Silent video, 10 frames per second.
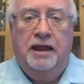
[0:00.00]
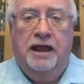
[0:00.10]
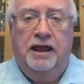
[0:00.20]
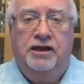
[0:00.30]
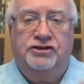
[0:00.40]

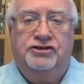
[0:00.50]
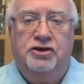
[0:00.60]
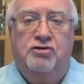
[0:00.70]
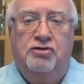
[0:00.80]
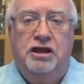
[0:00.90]
And his
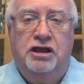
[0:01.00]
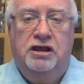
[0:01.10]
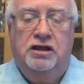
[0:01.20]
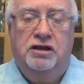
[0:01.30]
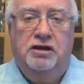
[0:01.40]

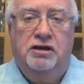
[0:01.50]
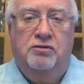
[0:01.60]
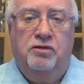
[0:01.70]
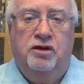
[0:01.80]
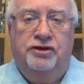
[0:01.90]
story
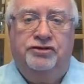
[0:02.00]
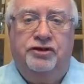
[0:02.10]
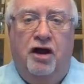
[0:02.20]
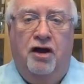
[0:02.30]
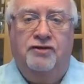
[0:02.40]
was
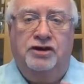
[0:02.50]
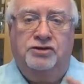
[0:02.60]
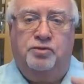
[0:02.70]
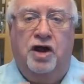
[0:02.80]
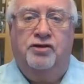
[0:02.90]
of his
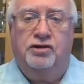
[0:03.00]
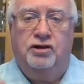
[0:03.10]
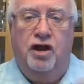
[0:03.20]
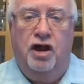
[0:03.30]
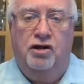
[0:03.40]

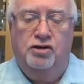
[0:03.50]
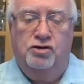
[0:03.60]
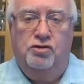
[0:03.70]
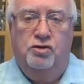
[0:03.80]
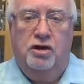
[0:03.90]
brother-in-law
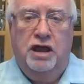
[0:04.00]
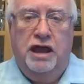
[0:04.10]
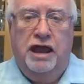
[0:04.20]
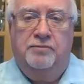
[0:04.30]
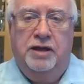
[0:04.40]
who
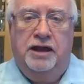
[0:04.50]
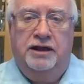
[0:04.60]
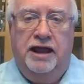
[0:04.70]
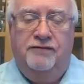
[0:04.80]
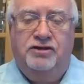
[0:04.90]
had been a
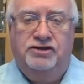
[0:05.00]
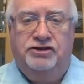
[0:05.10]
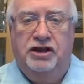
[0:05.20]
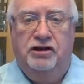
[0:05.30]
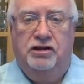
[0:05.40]
Navy
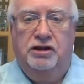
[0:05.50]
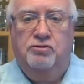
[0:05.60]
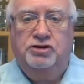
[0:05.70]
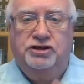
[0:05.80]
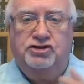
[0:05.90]
SEAL and
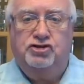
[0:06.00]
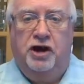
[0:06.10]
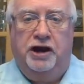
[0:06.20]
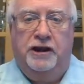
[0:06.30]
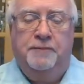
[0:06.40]
was in
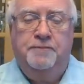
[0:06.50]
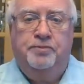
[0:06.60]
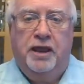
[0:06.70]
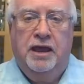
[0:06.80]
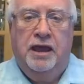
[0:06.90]
training.
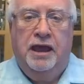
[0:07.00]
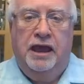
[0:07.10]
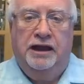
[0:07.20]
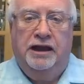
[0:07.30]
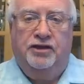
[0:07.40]

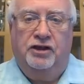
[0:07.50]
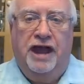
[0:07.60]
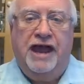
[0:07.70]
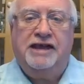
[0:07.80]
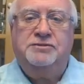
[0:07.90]
And at the
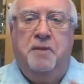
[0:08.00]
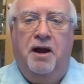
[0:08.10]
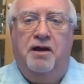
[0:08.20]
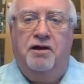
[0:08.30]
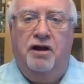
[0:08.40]
last
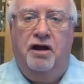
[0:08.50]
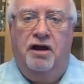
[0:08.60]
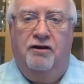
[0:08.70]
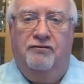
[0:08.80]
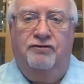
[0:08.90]
part
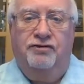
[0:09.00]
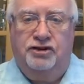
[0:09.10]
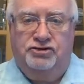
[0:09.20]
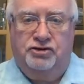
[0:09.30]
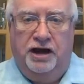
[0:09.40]
of
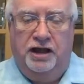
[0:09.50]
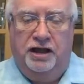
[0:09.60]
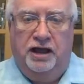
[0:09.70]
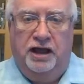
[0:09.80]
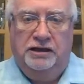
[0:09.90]
the
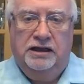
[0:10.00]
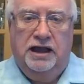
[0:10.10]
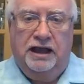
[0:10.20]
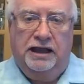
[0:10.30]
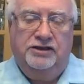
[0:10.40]
training,
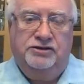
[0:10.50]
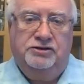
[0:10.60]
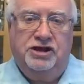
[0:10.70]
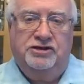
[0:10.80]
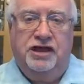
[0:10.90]
I guess it
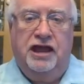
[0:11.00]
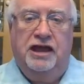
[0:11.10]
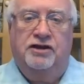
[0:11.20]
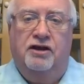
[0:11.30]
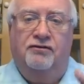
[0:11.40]
was at the
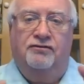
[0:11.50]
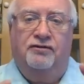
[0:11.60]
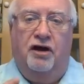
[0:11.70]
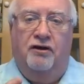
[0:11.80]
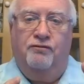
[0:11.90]
end of
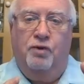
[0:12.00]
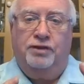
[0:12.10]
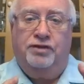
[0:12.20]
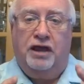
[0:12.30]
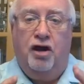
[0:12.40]

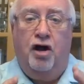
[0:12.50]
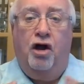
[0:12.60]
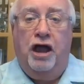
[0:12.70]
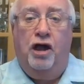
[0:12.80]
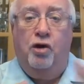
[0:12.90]
what they
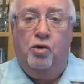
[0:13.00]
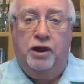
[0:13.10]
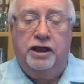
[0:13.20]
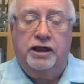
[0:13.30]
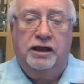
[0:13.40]
call Hell
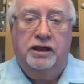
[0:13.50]
Week,